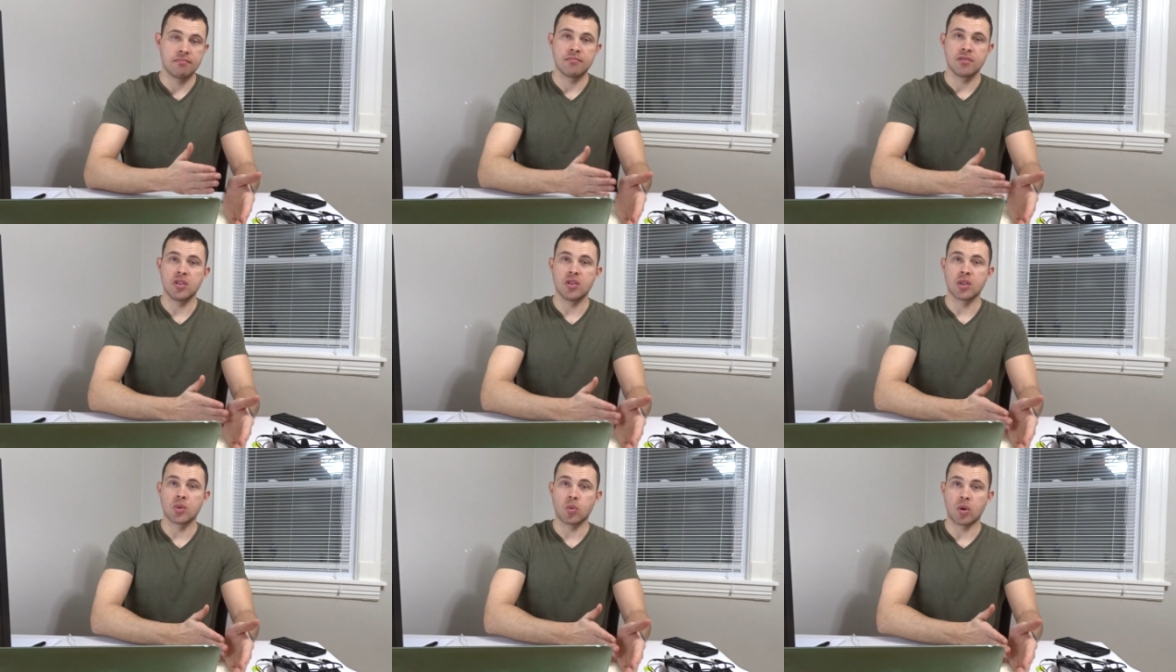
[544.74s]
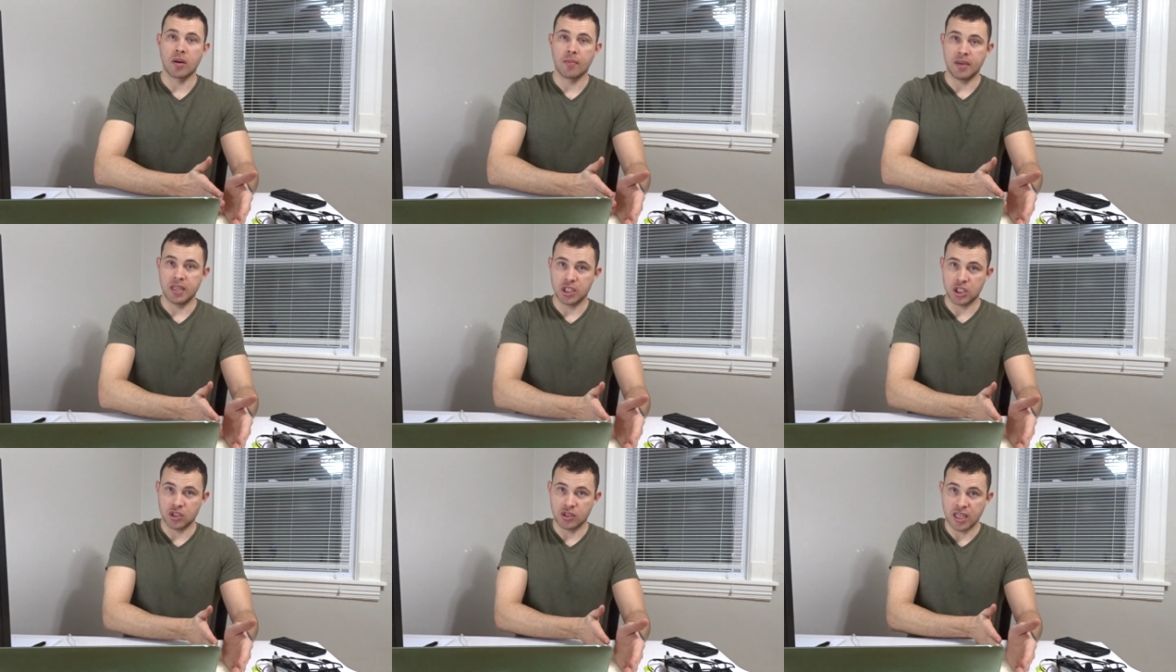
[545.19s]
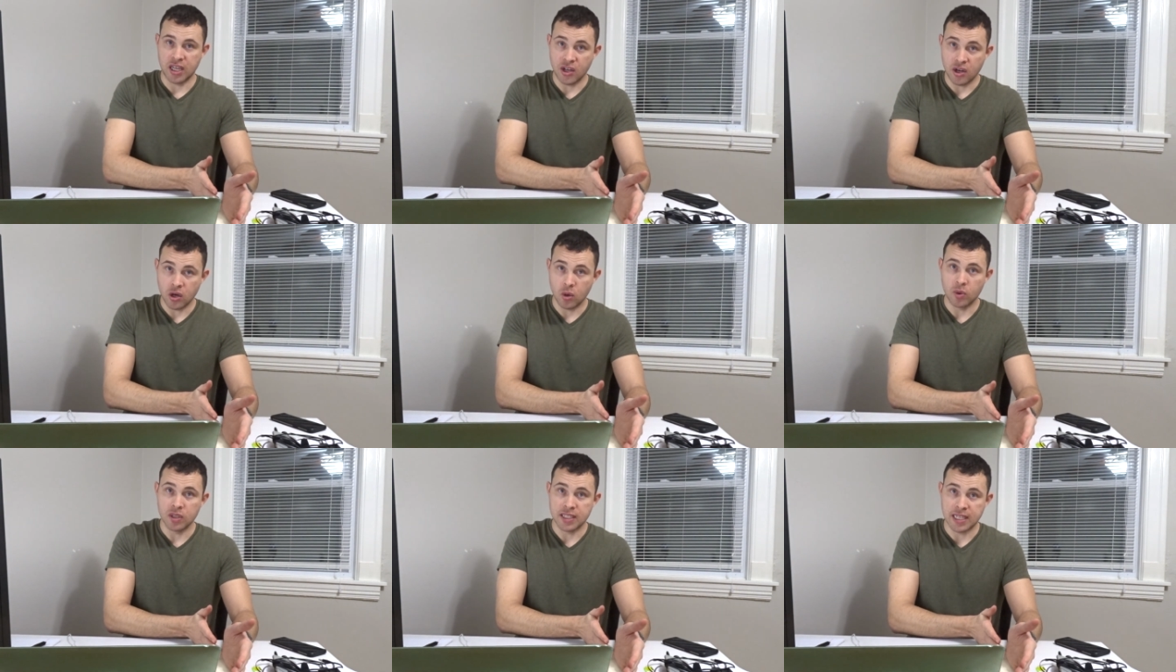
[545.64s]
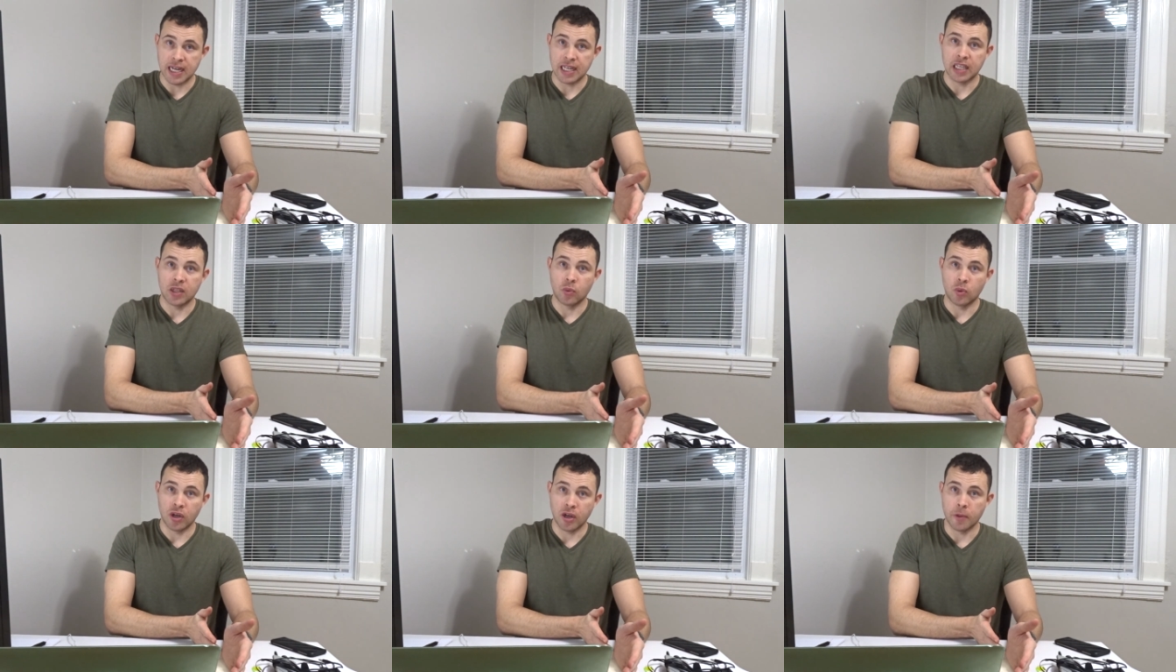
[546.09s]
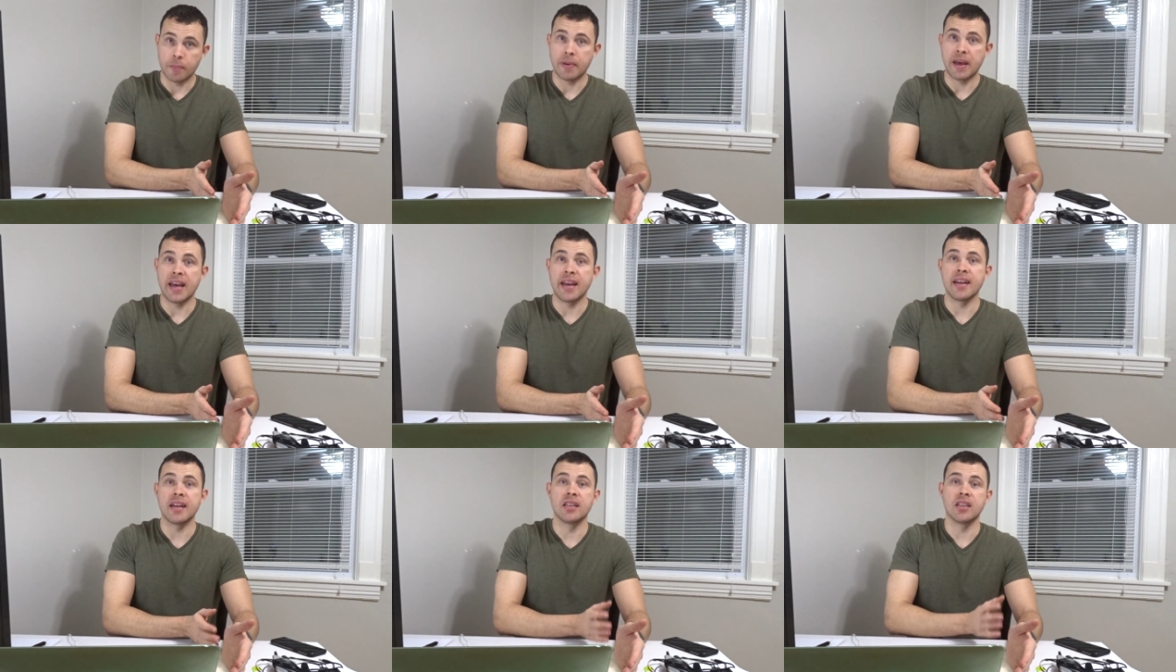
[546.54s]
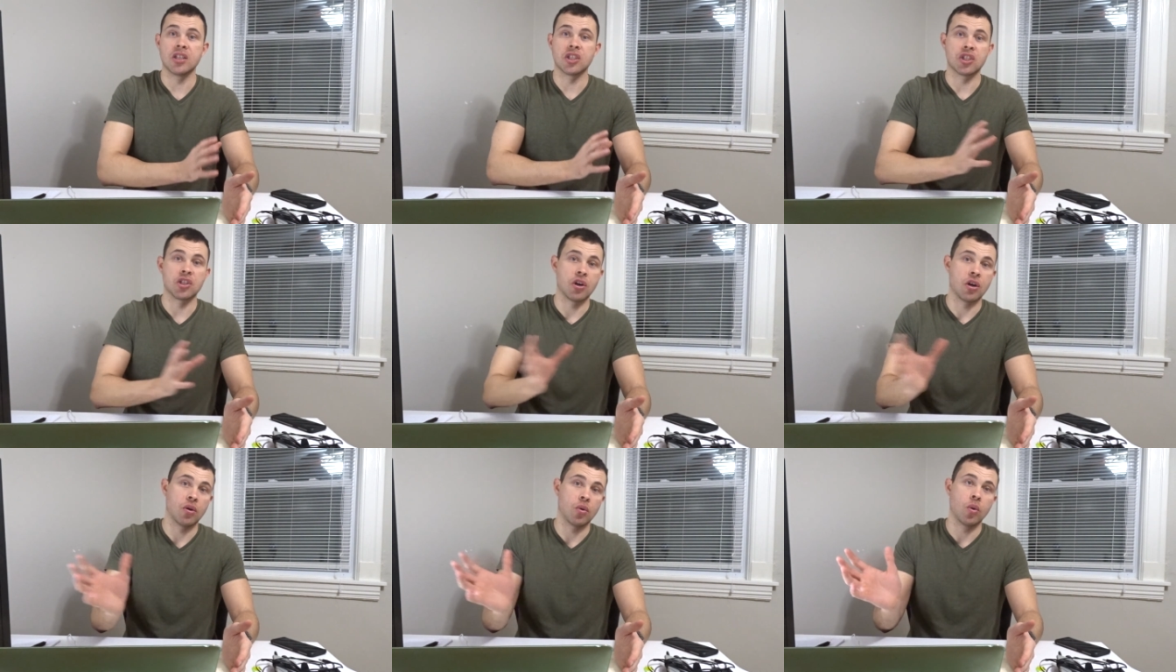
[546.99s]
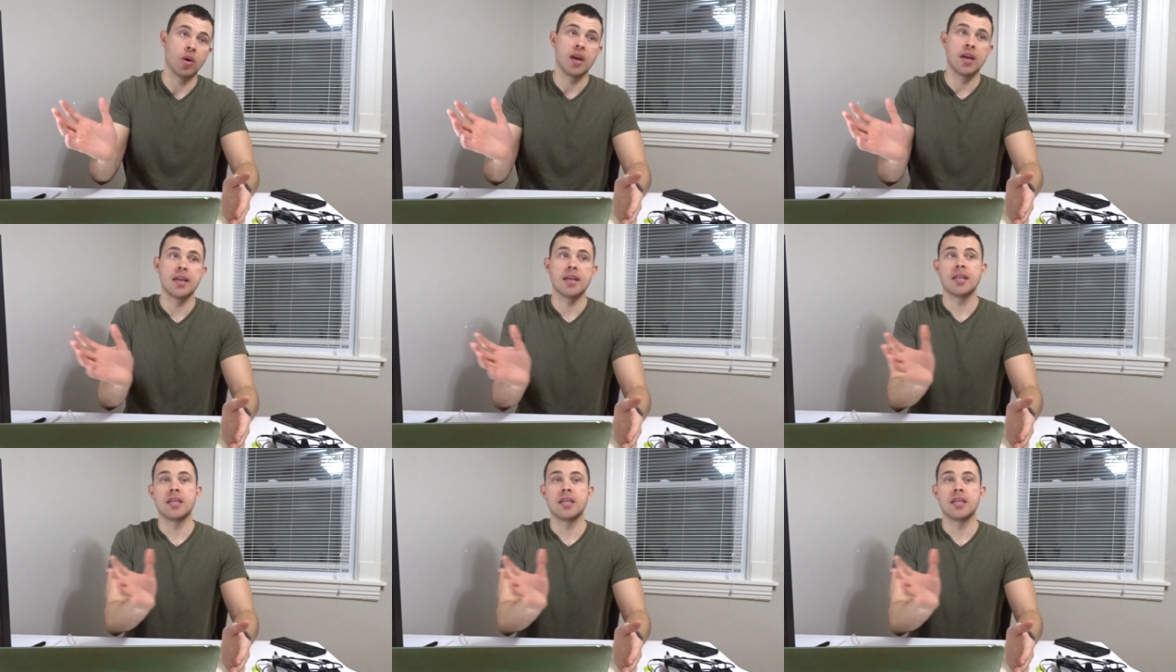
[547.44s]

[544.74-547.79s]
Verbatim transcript: you just want to make sure they know exactly where to pay, and there's no